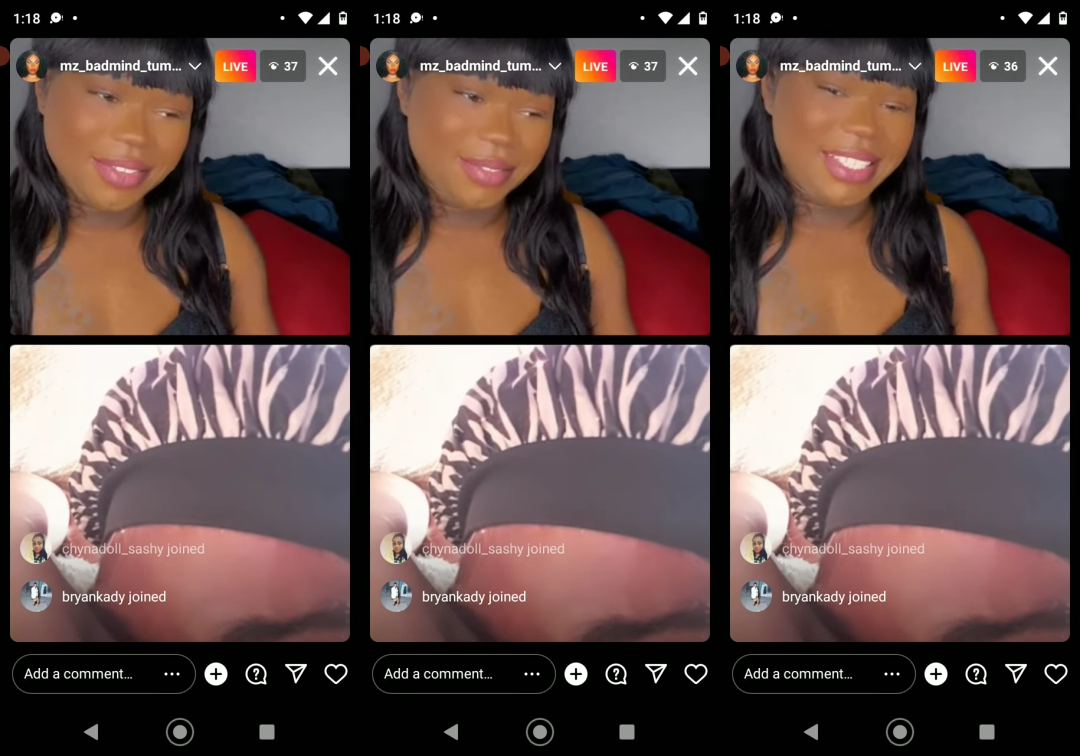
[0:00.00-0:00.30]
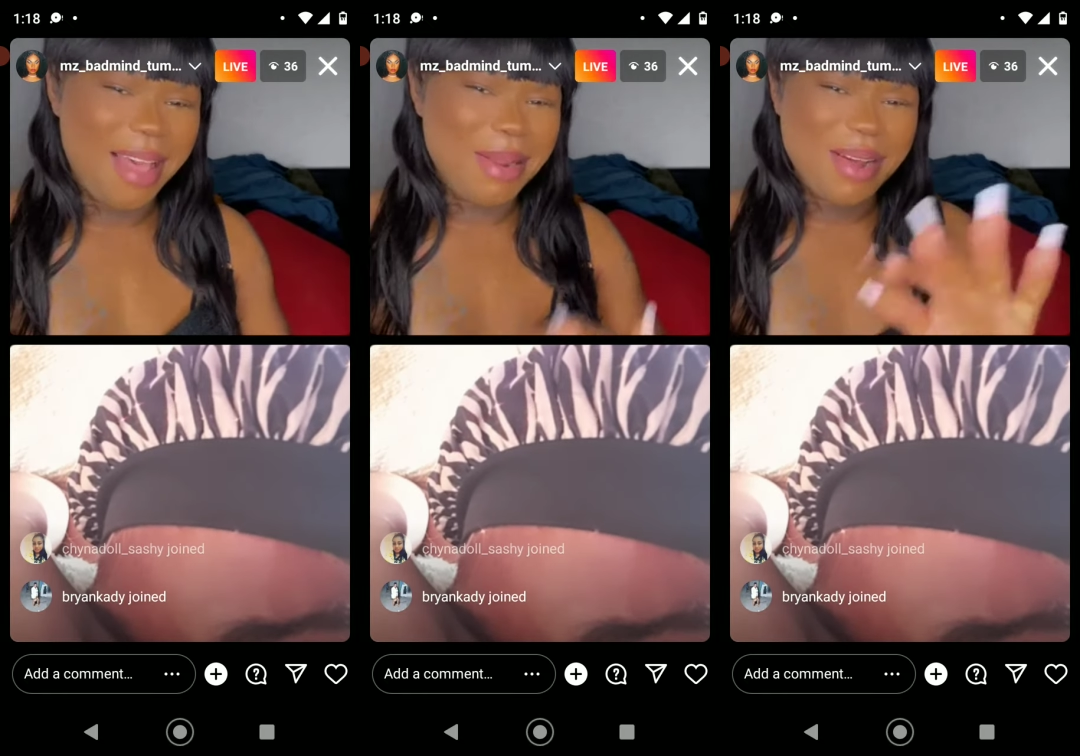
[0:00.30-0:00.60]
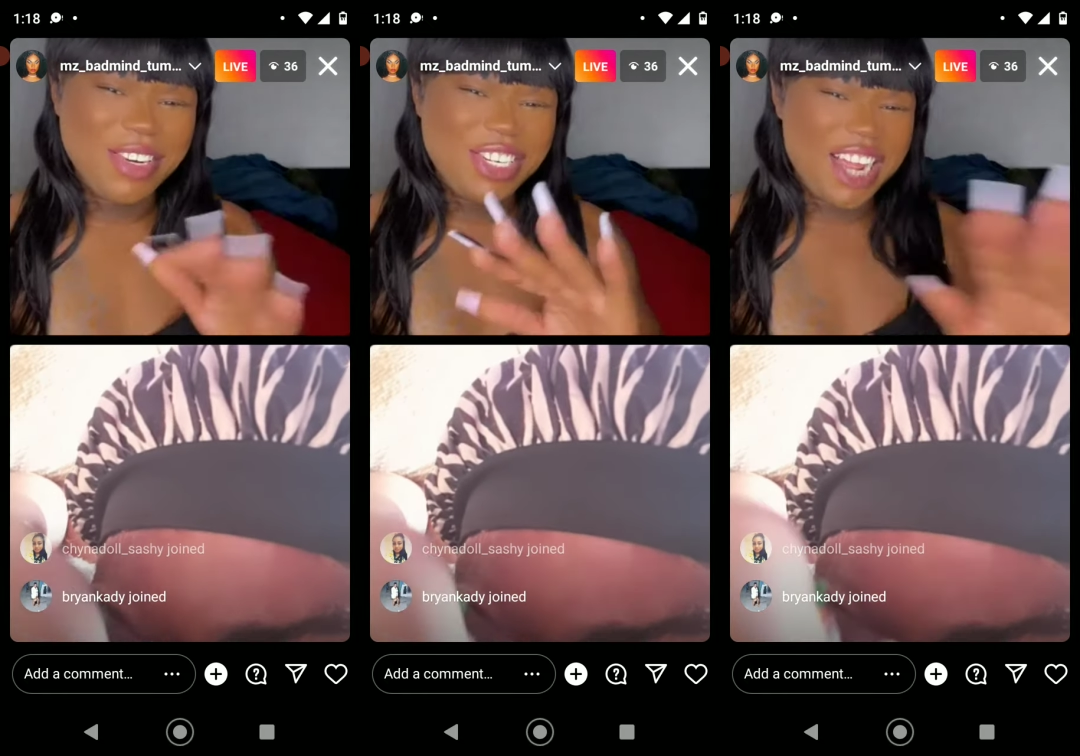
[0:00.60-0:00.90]
Camera
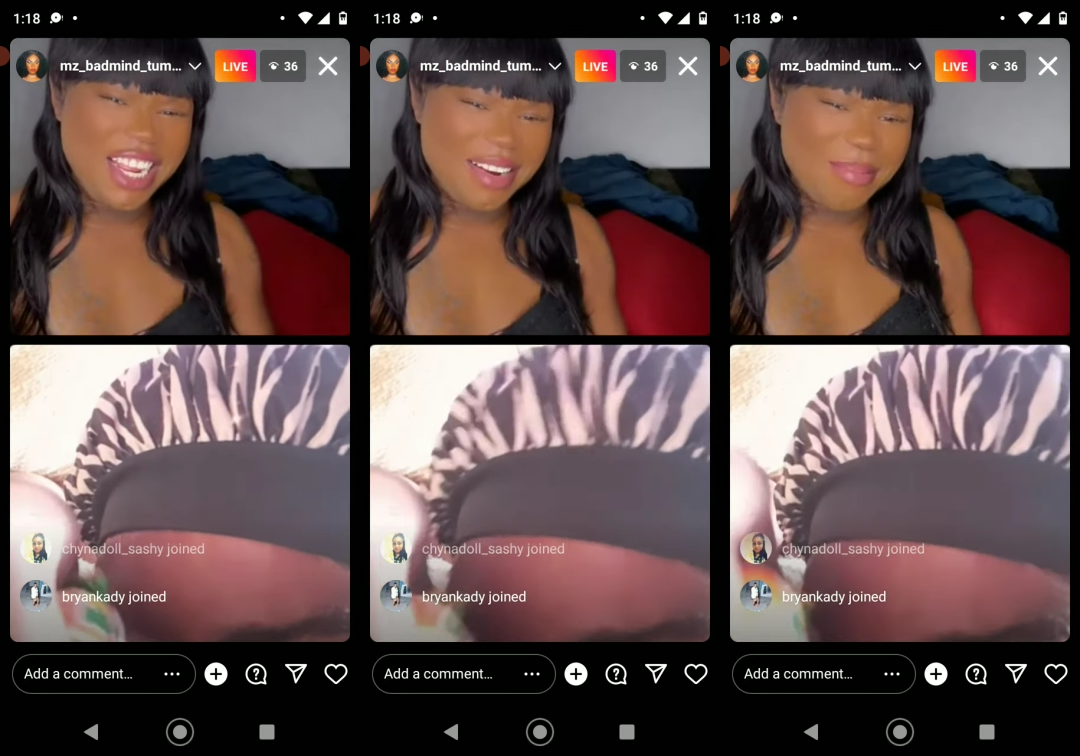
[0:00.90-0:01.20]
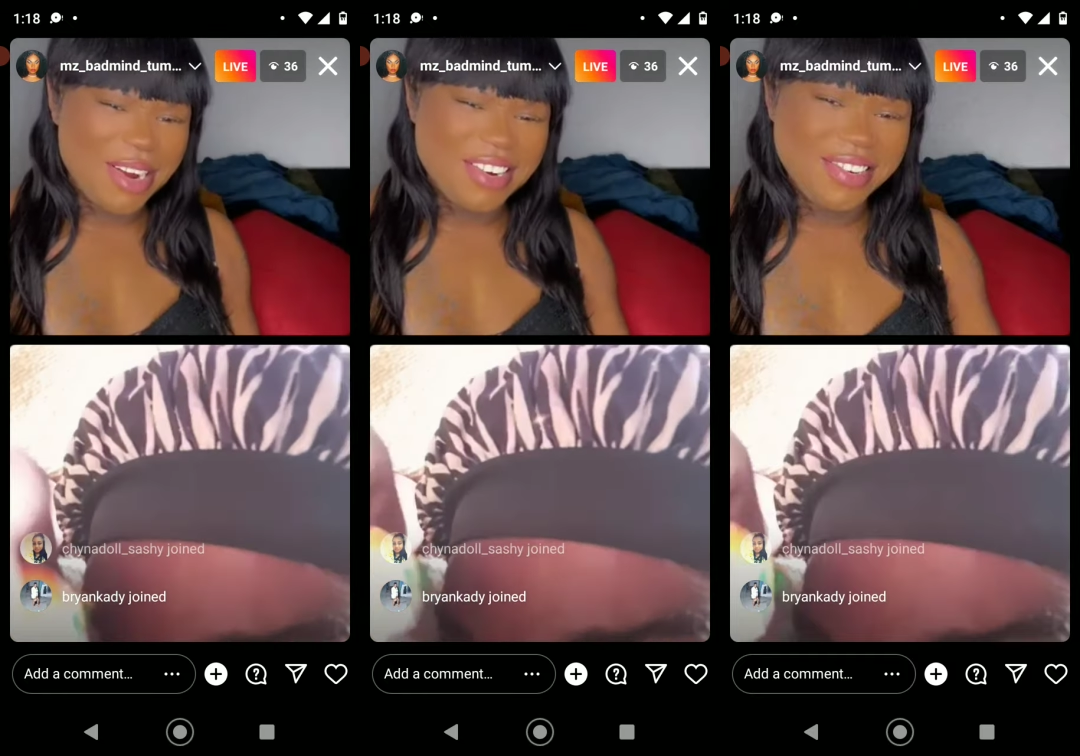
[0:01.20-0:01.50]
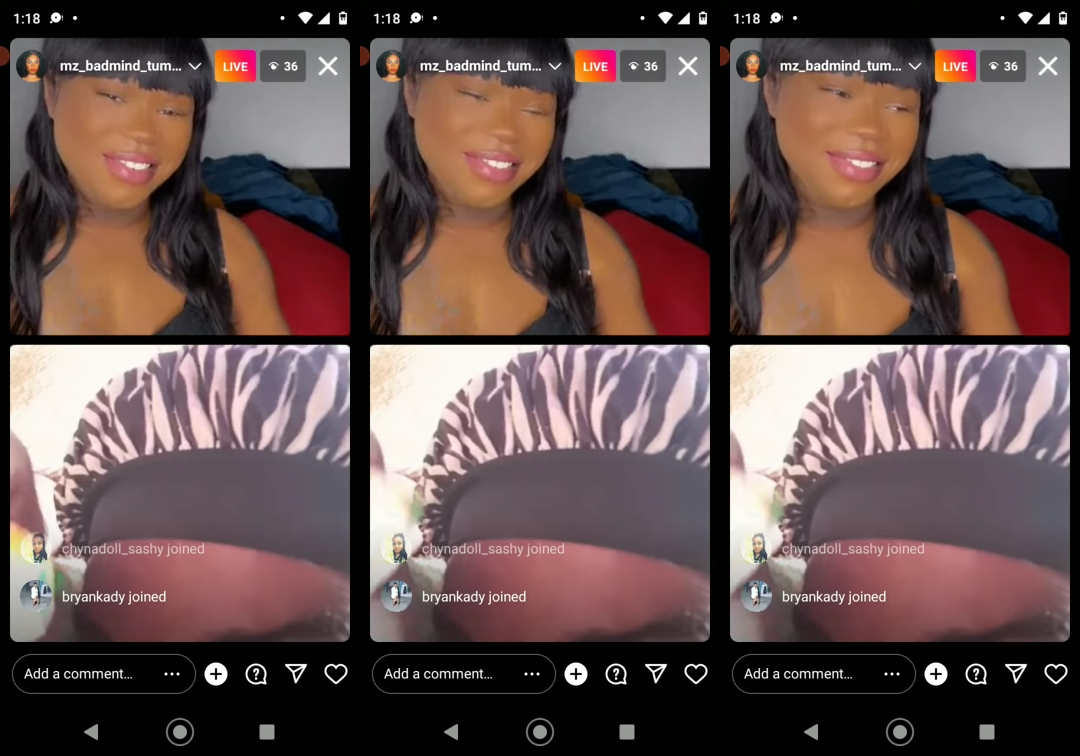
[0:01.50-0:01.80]
not without Shani Umar.
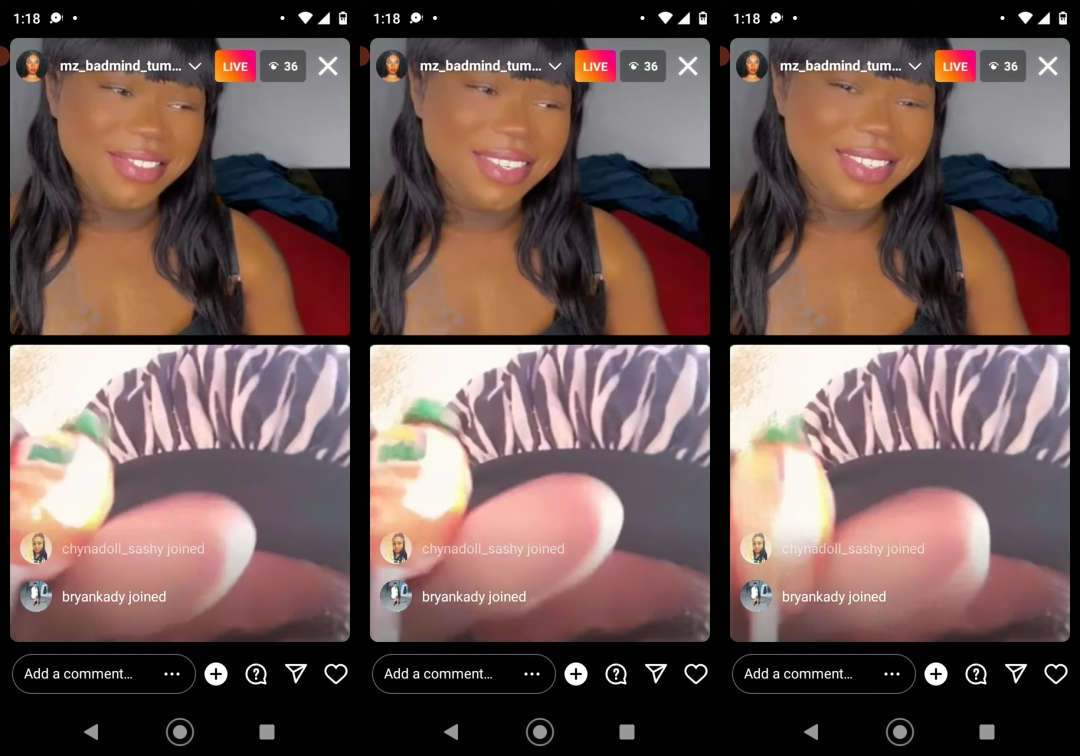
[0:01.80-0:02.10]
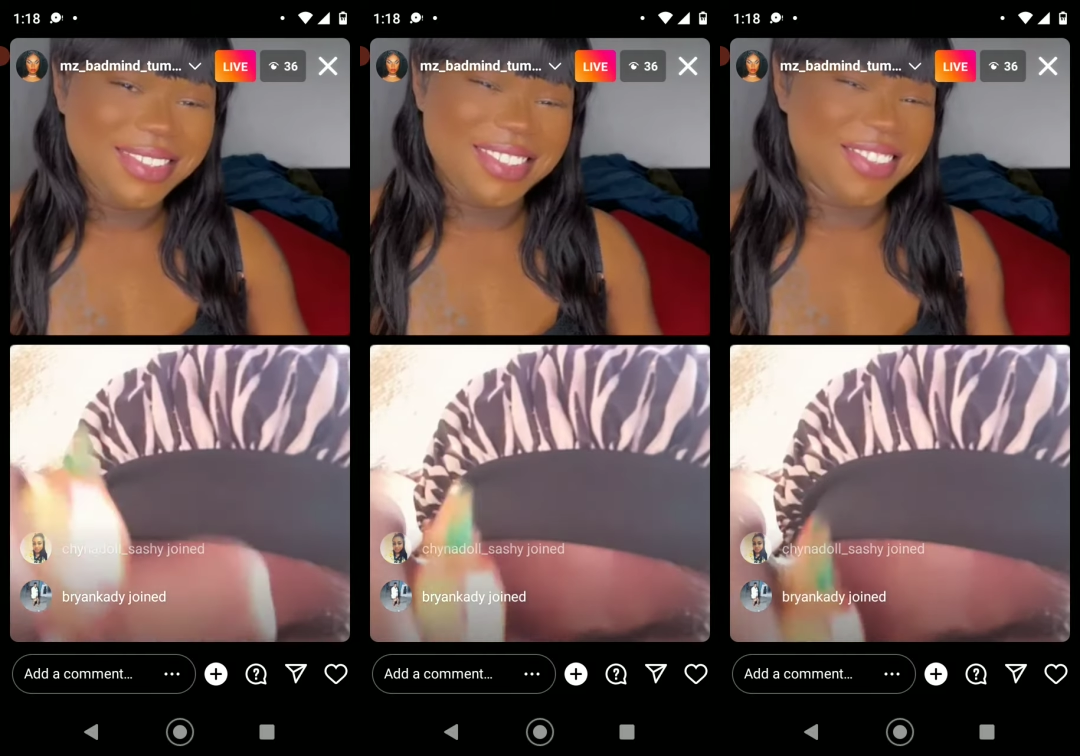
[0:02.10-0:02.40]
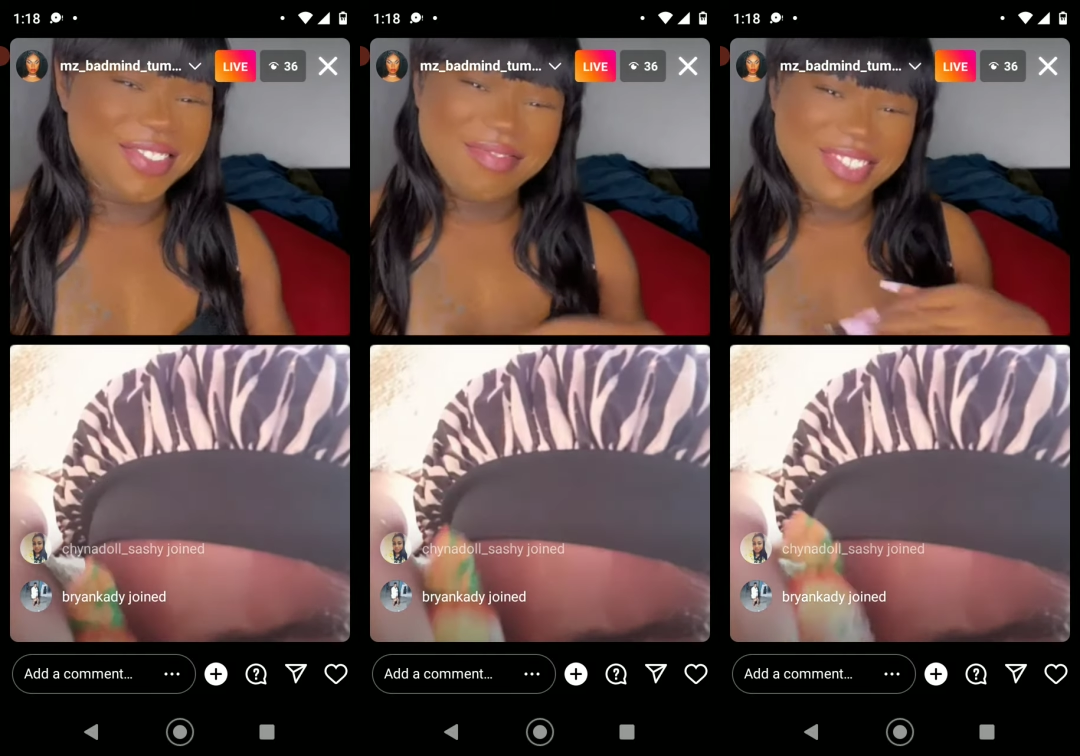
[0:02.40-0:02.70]

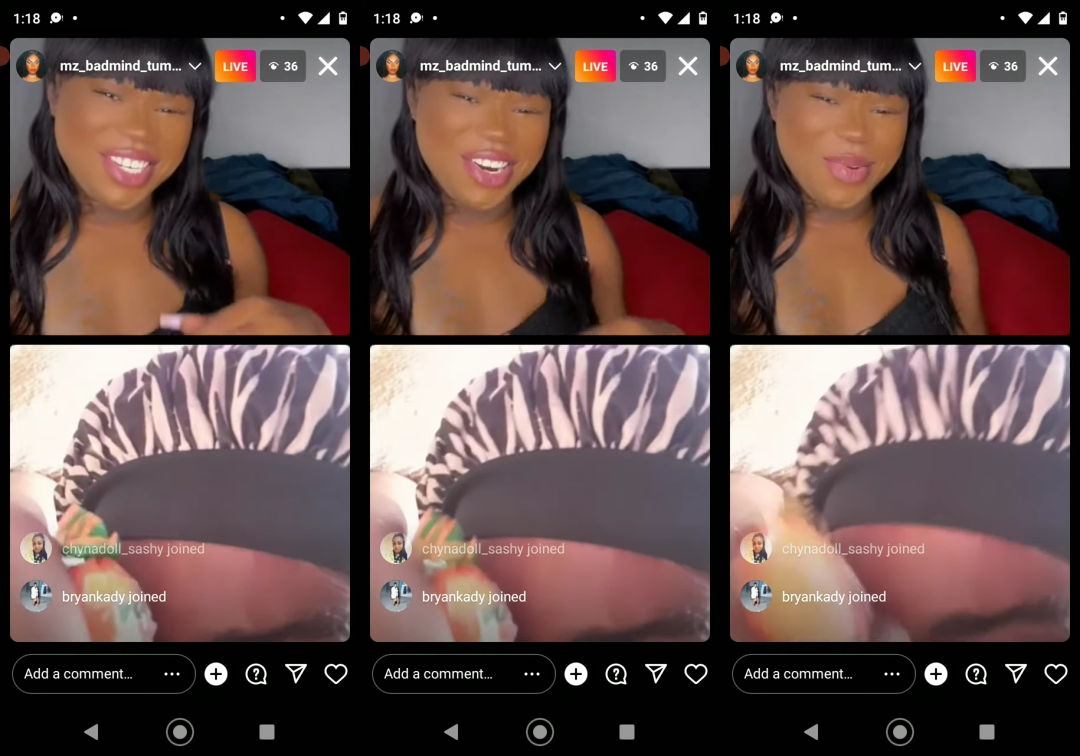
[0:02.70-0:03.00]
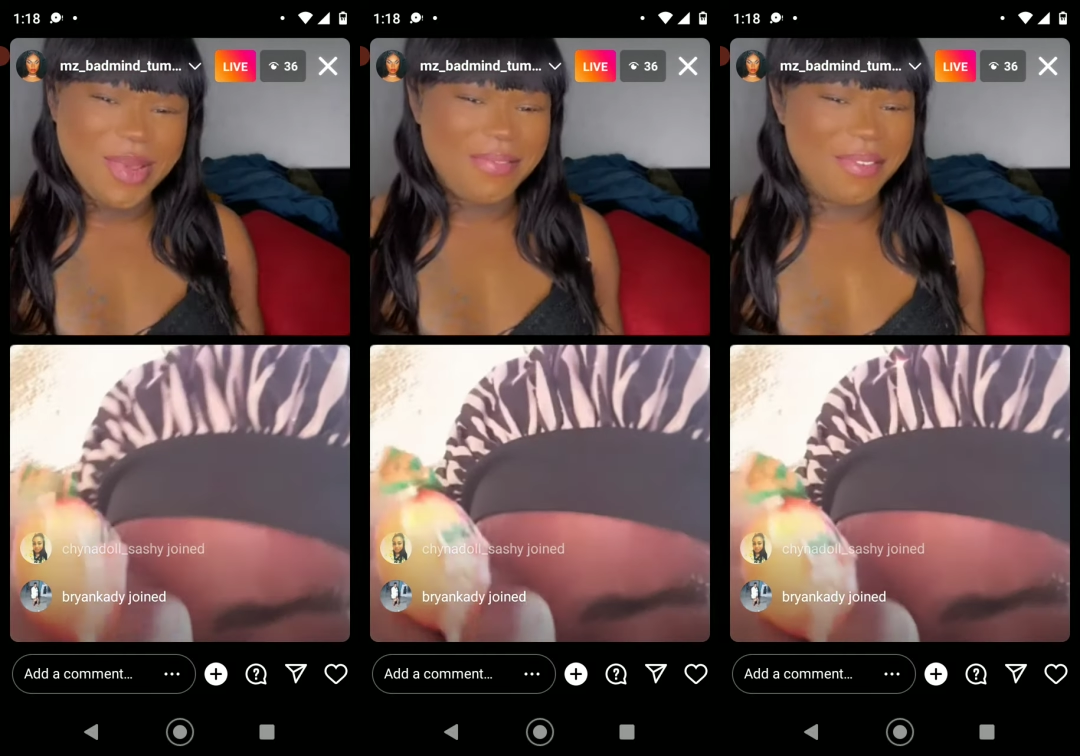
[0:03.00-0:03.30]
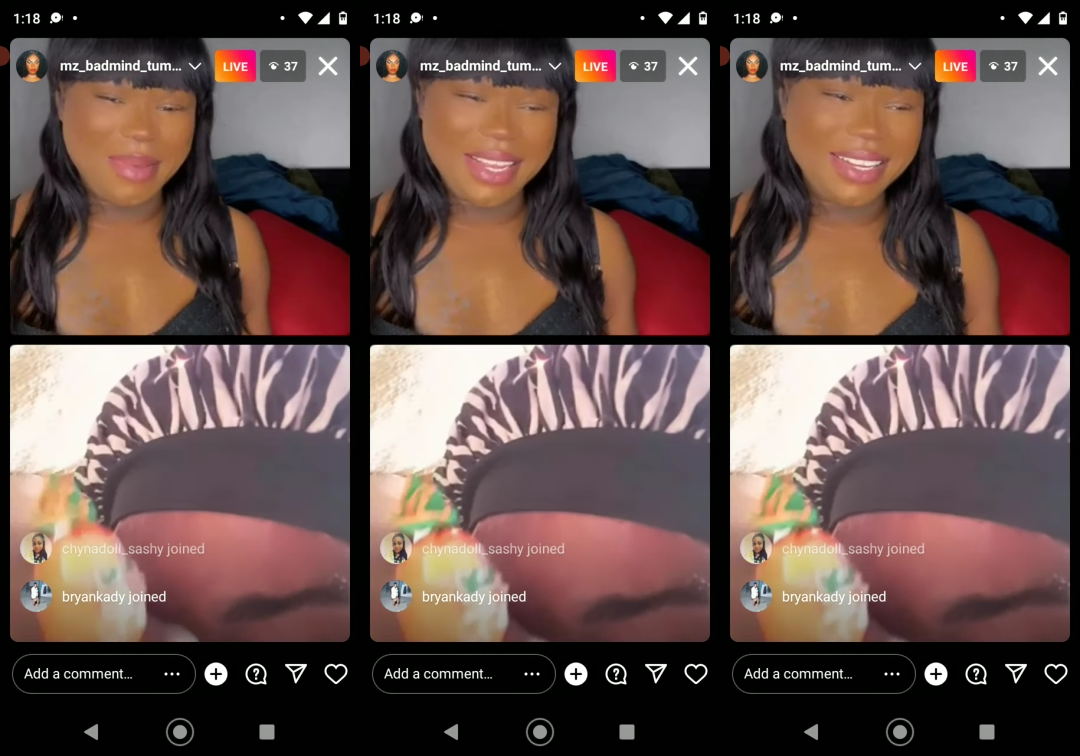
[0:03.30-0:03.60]
No, she not do it
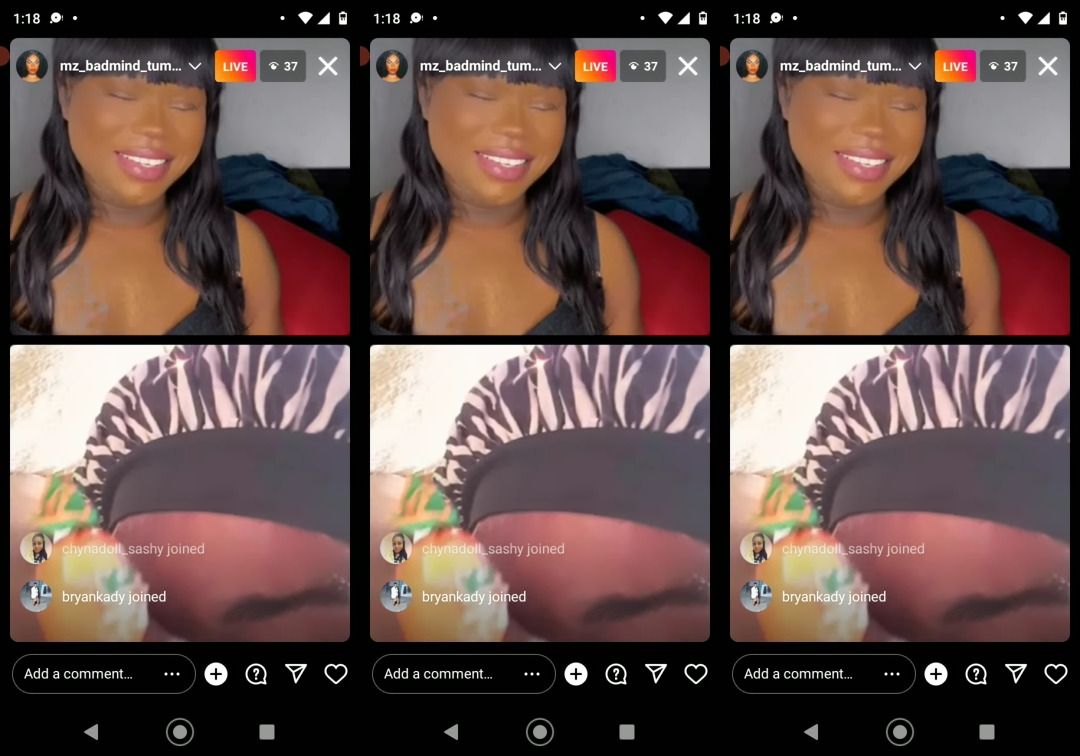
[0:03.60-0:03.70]
for me.